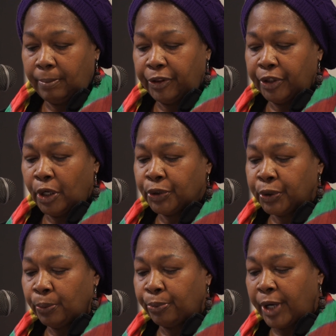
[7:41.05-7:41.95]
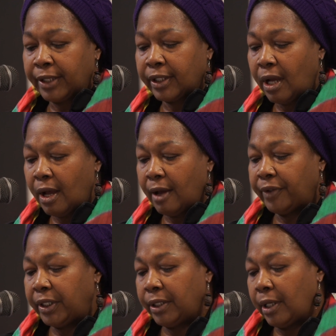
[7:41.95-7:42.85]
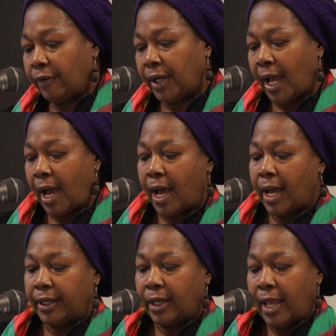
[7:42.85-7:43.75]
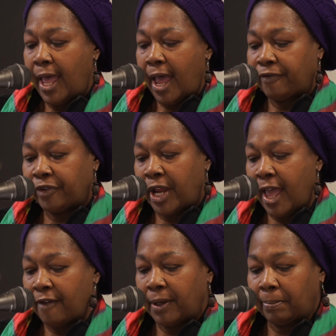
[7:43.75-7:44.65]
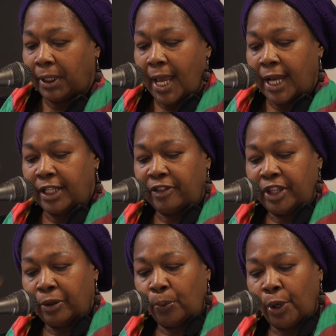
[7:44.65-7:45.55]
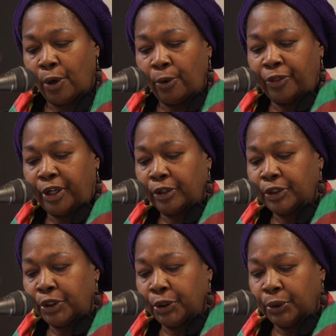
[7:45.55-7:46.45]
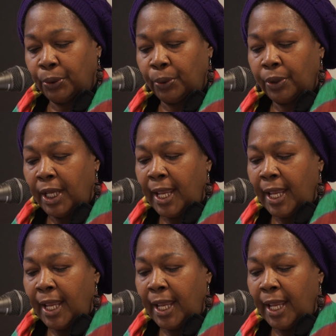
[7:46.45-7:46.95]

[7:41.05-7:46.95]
But those who break the covenant of God after having plighted their word thereto